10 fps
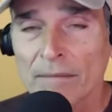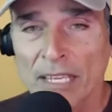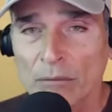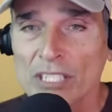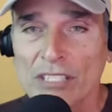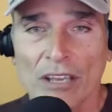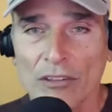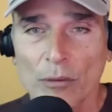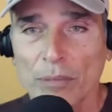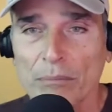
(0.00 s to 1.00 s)
And we yeah. see
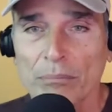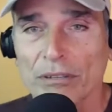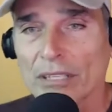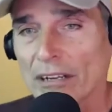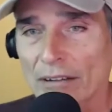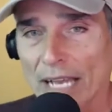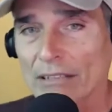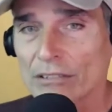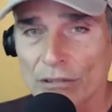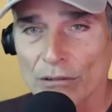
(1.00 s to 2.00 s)
people, you know,
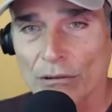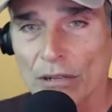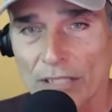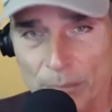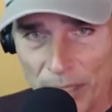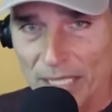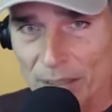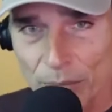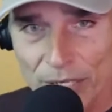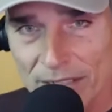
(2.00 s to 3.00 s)
Aleister Crowley, pick on
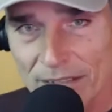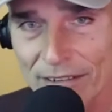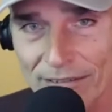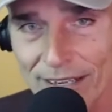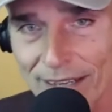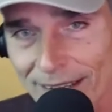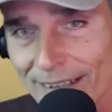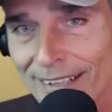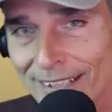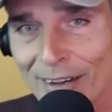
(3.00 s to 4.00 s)
the Brits here today.
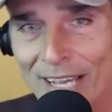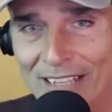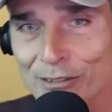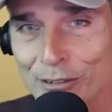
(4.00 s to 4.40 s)
You know, Aleister yeah,